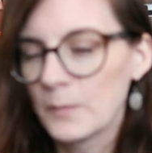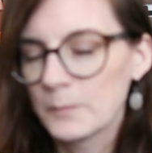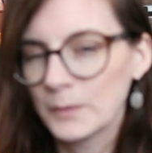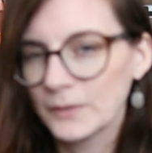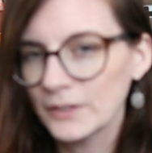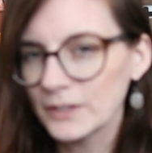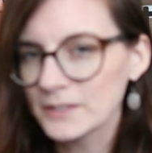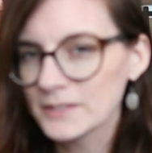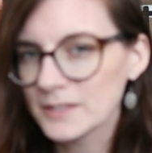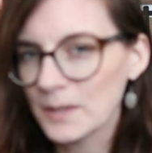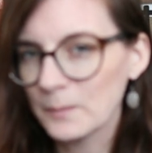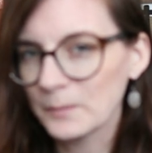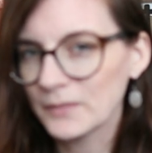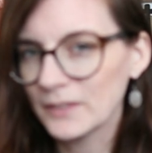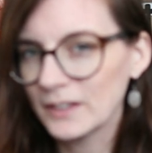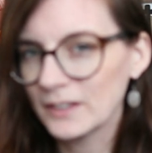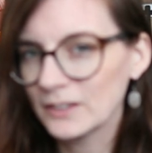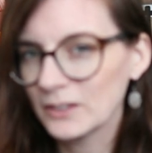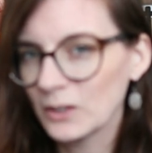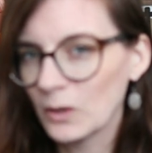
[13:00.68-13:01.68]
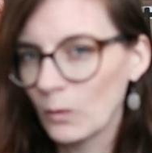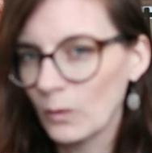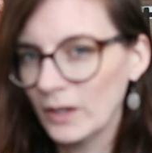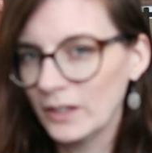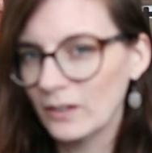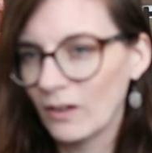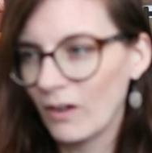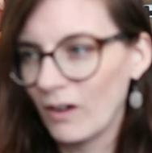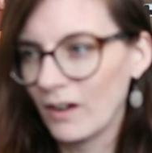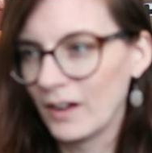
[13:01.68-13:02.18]
but there's something
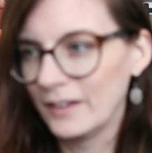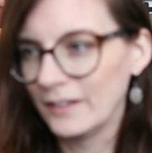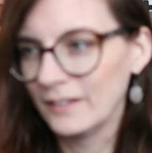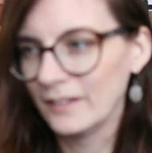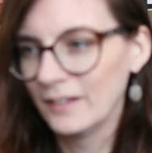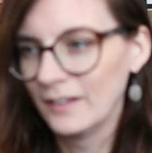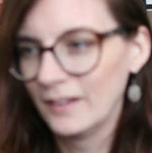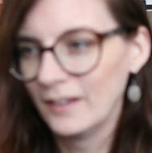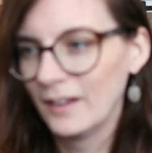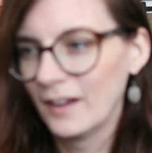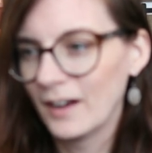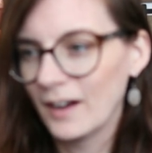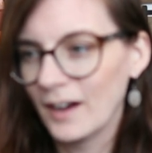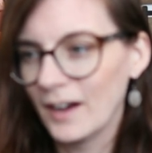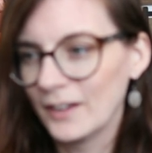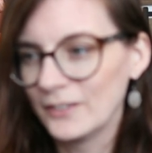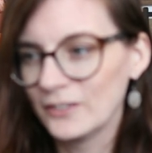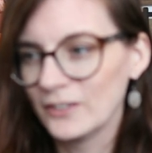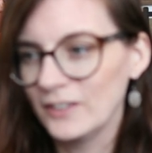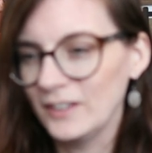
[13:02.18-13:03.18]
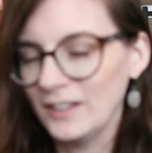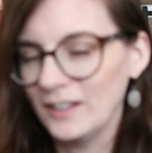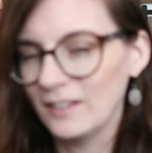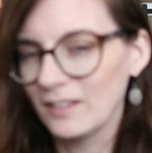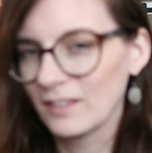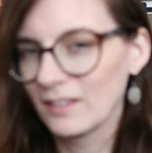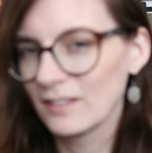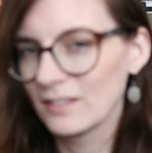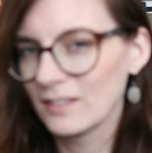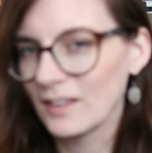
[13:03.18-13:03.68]
going on
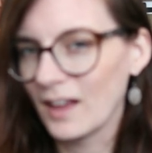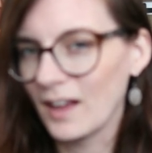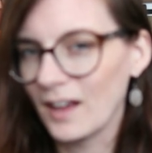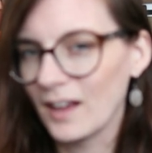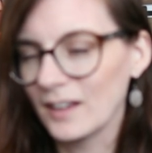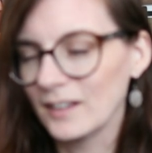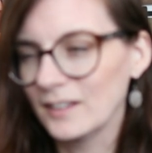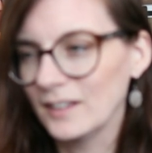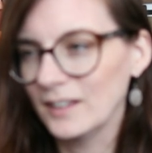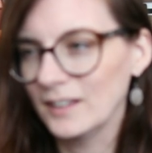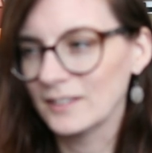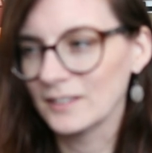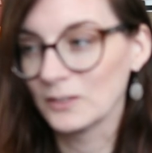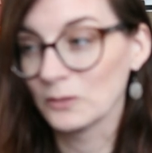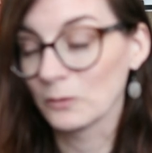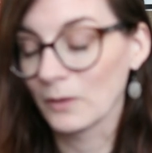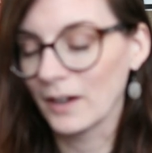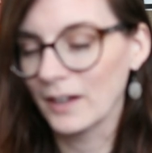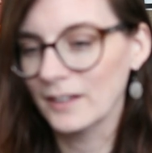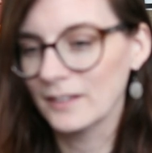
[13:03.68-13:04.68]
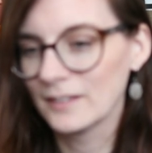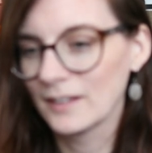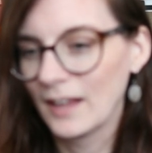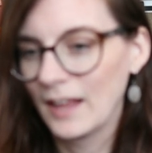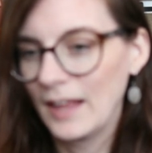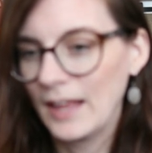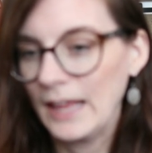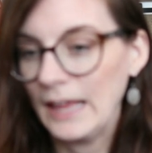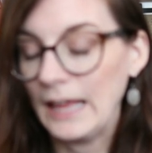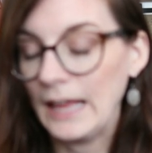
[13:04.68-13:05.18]
underneath that isn't right,
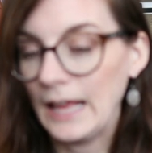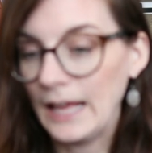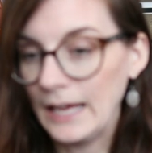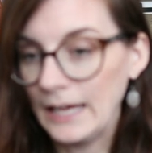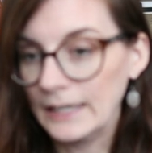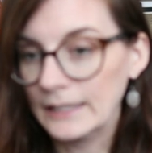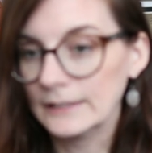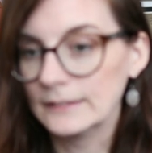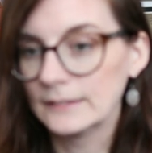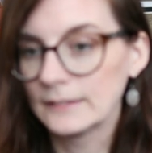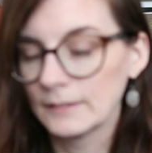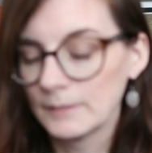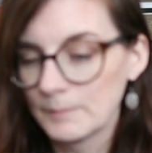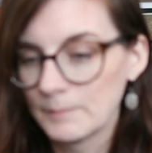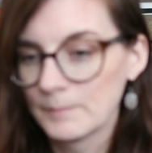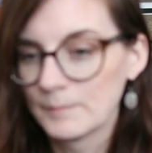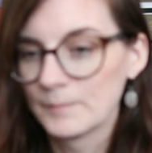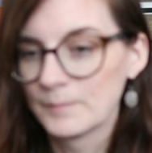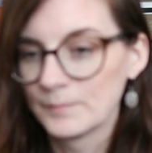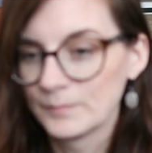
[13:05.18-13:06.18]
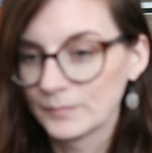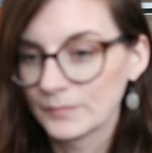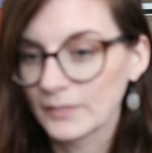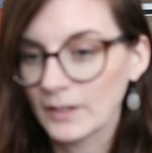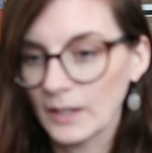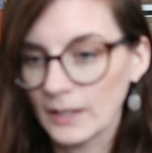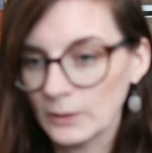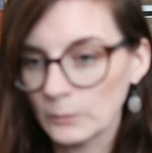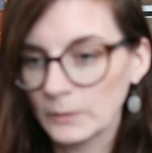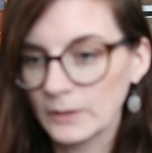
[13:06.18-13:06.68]
and
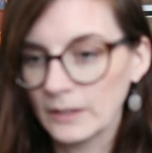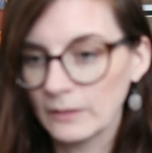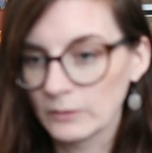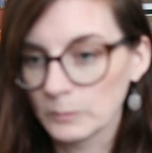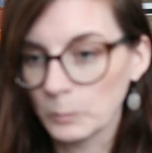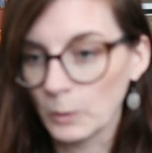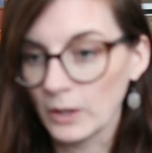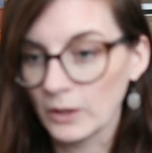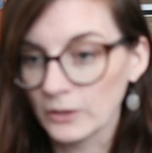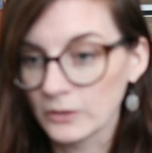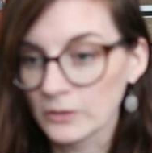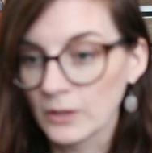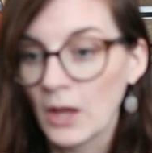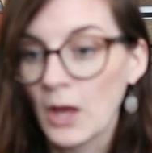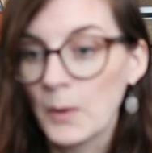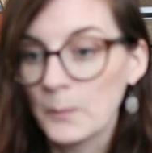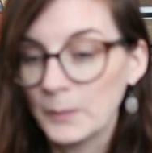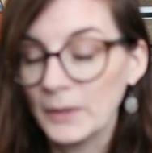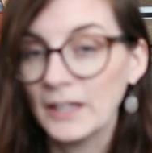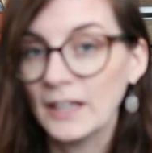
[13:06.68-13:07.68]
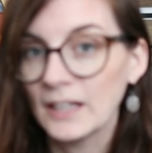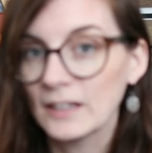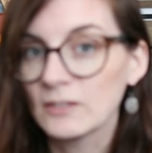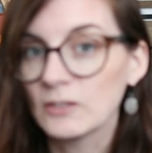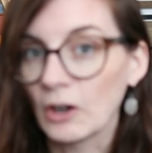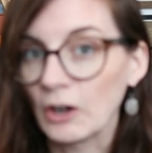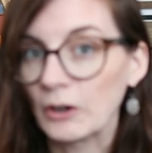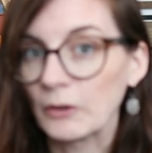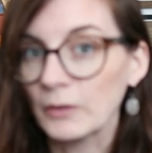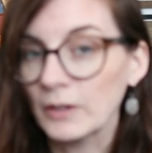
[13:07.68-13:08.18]
I don't want to give spoilers, but it gets
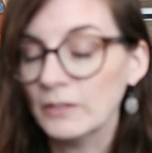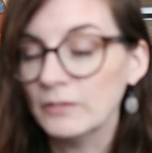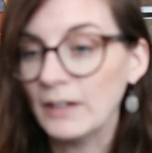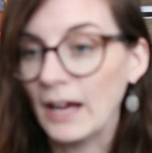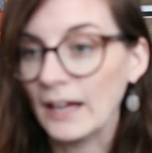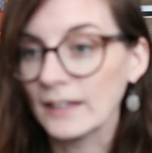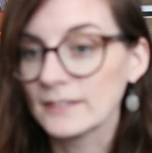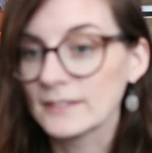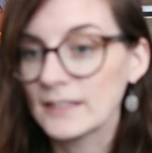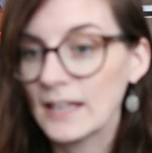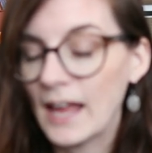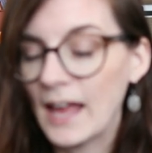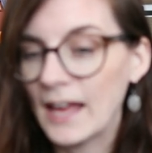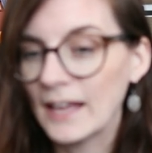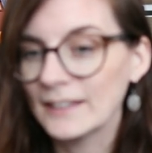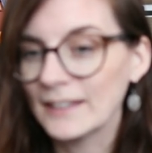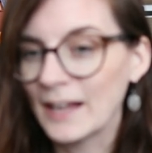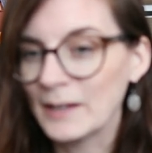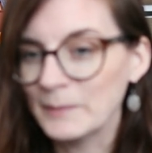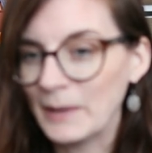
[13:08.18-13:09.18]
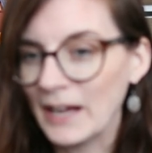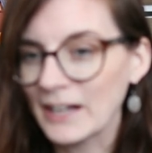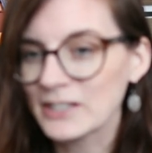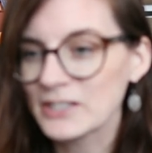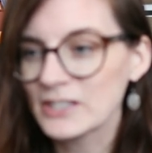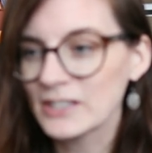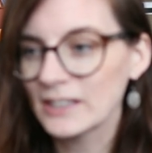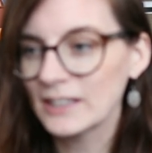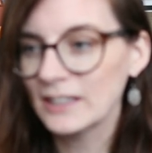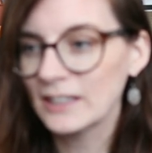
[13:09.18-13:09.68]
dark real fast. And I
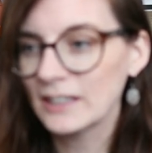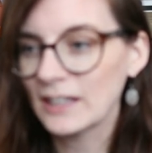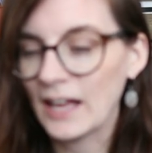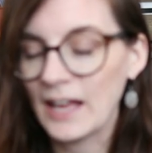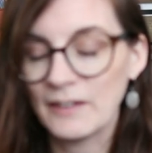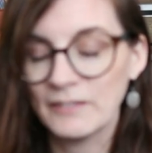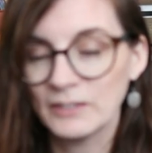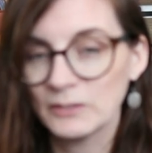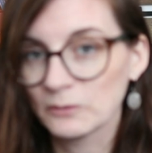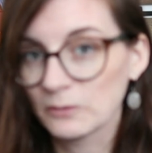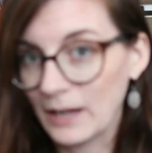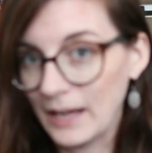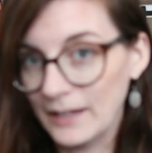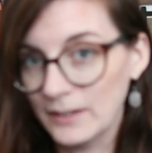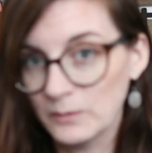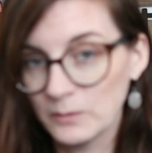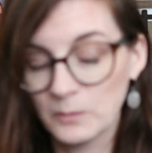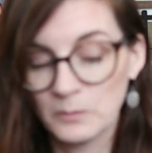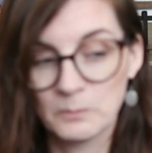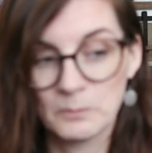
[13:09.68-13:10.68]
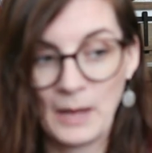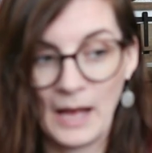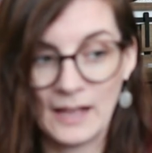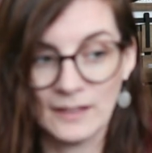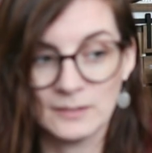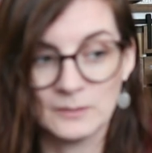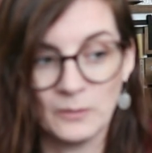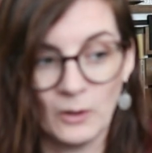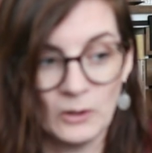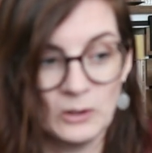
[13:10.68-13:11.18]
haven't read
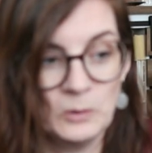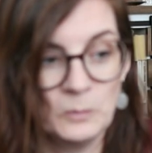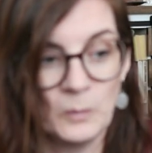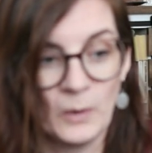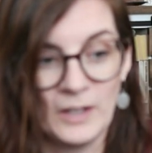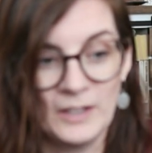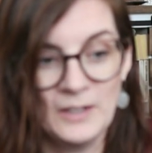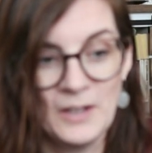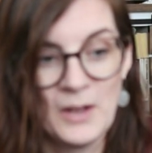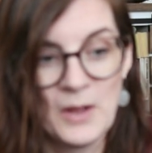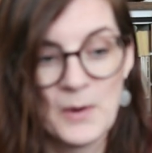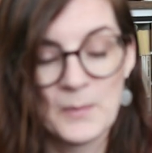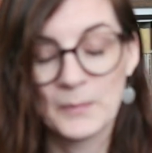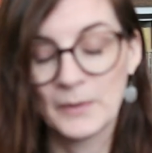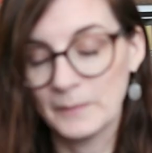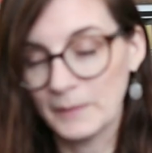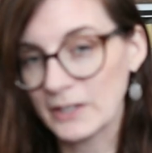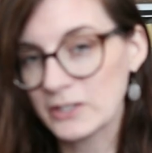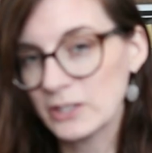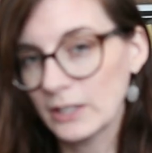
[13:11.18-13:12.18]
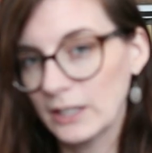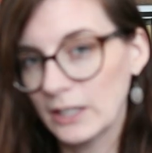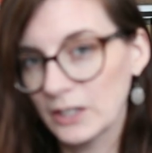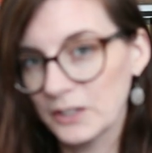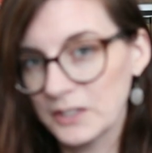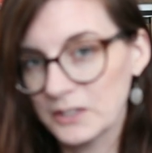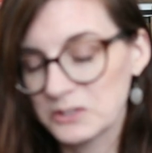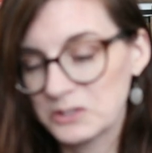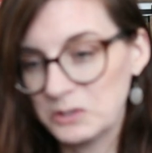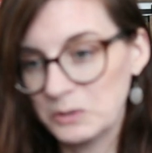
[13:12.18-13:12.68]
past volume 1, but I'm actually
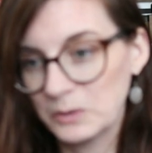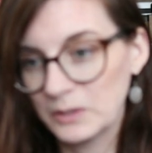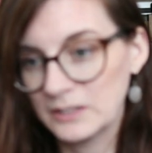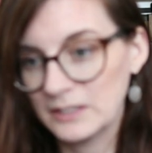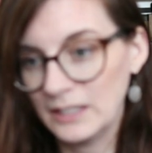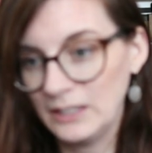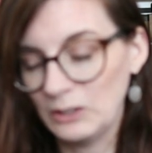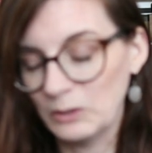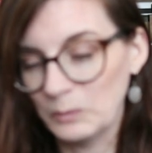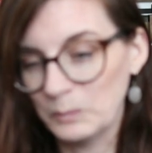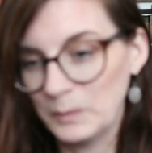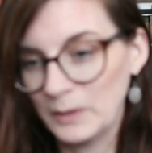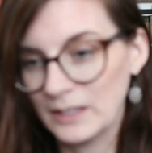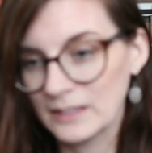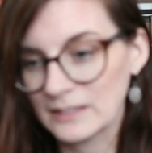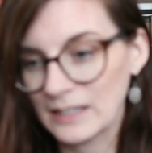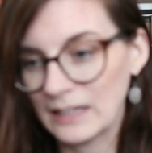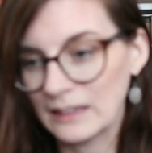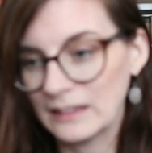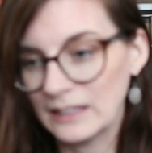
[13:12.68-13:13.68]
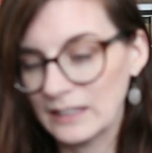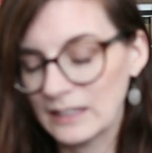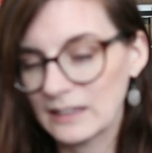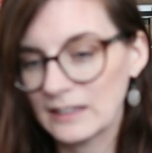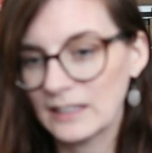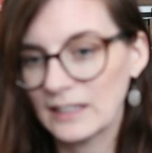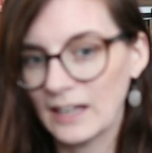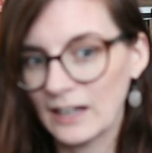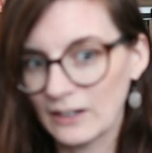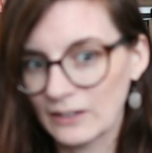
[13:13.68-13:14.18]
curious to continue because I
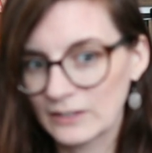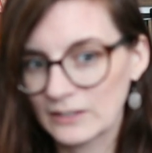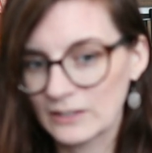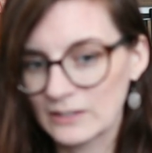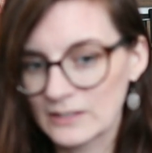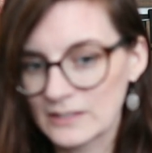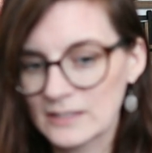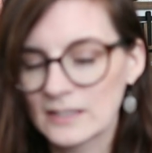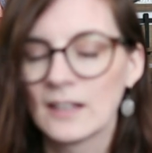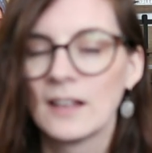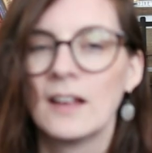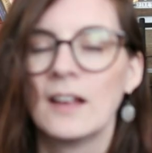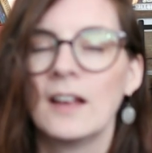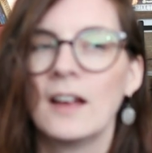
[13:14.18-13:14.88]
think the characters,